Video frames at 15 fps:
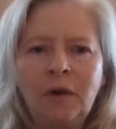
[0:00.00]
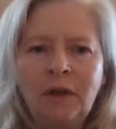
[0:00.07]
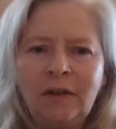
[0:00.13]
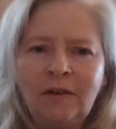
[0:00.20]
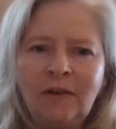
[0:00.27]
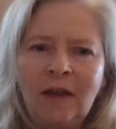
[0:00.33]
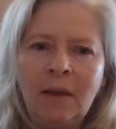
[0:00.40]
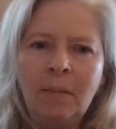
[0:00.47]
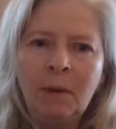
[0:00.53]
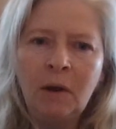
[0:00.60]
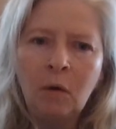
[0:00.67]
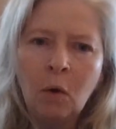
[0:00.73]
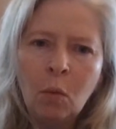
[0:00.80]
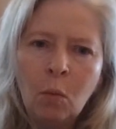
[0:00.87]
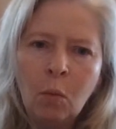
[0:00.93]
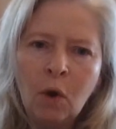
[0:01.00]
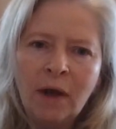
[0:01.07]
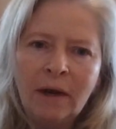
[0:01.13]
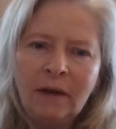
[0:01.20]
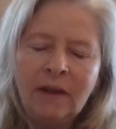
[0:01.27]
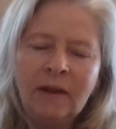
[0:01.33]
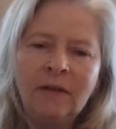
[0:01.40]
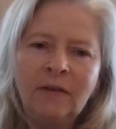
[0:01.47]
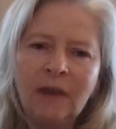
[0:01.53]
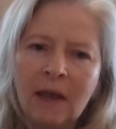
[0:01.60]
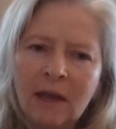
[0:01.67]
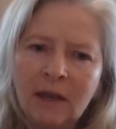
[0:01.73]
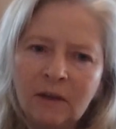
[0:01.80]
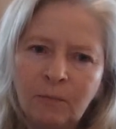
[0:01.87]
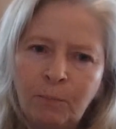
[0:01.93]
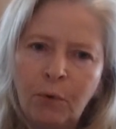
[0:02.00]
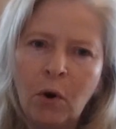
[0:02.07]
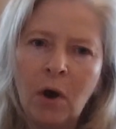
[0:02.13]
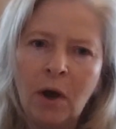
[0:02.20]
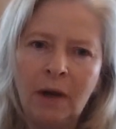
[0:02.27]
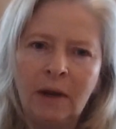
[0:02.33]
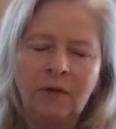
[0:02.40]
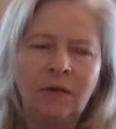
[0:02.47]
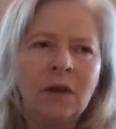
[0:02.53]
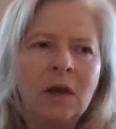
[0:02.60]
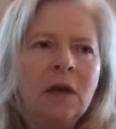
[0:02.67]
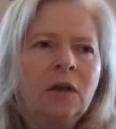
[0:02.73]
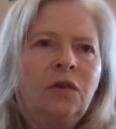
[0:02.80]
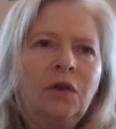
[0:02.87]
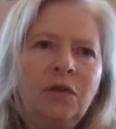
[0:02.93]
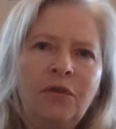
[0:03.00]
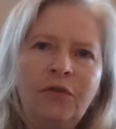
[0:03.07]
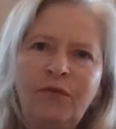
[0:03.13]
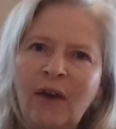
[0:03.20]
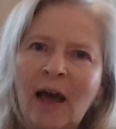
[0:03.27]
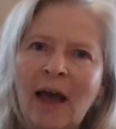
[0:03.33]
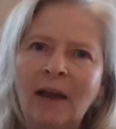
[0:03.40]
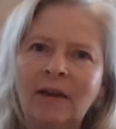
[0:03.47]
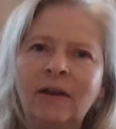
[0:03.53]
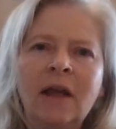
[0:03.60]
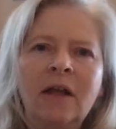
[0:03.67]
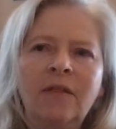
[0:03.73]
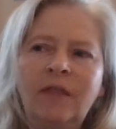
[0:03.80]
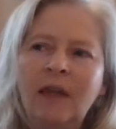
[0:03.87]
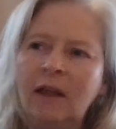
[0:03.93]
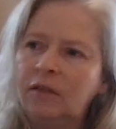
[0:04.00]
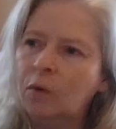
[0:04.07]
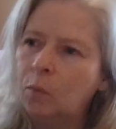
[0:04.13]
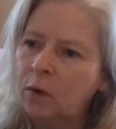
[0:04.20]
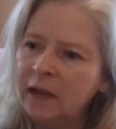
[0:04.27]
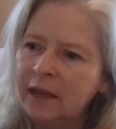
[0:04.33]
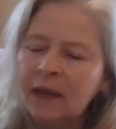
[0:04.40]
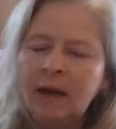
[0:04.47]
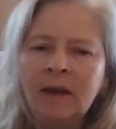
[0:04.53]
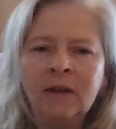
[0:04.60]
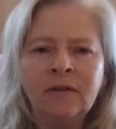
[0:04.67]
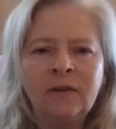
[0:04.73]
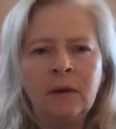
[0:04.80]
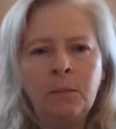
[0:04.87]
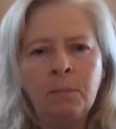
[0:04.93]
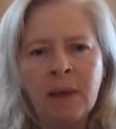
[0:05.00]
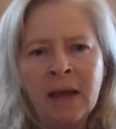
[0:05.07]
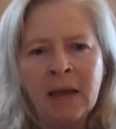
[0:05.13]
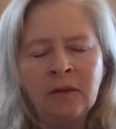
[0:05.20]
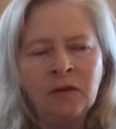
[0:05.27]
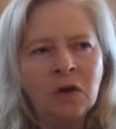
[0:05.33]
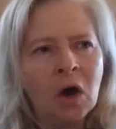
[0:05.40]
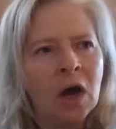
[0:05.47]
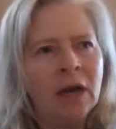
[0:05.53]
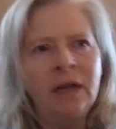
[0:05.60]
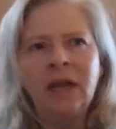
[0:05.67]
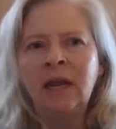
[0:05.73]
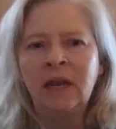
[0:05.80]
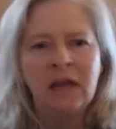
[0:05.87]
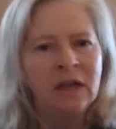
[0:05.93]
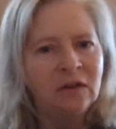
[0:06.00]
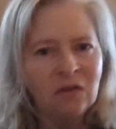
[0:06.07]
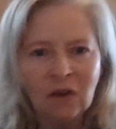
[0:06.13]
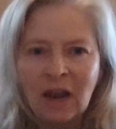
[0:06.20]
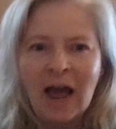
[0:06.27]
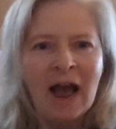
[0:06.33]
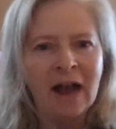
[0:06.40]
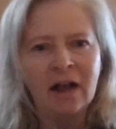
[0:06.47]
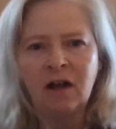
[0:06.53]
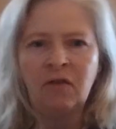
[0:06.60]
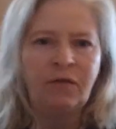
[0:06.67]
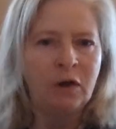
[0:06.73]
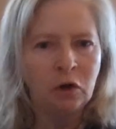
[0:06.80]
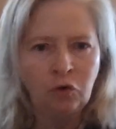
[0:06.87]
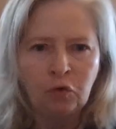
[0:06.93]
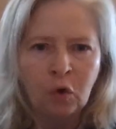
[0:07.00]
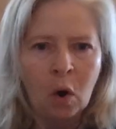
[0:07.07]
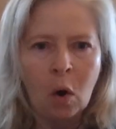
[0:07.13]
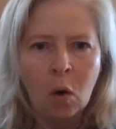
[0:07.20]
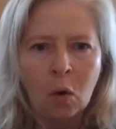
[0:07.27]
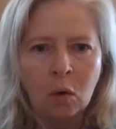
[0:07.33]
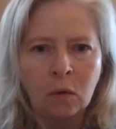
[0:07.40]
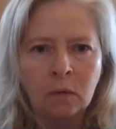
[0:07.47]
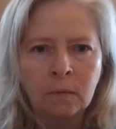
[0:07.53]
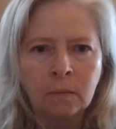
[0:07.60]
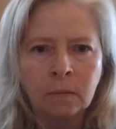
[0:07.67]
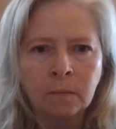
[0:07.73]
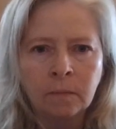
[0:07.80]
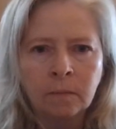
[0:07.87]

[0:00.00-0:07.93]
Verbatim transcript: to examine what it is that has brought us to the fact that the wickedness in mankind, in his lack of control,